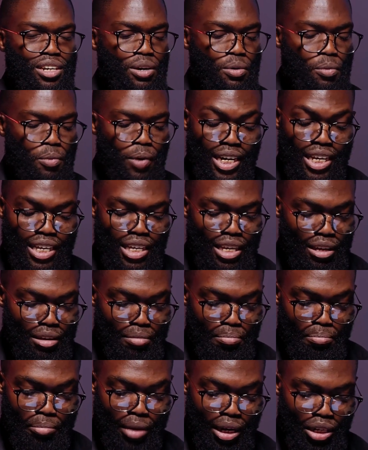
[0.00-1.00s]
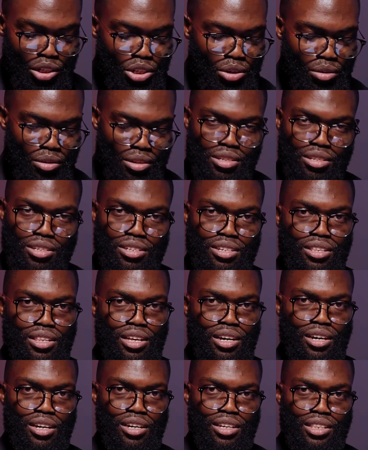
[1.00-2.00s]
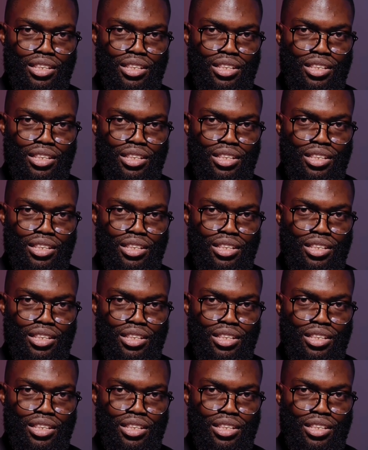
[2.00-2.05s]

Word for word: when he mentions the,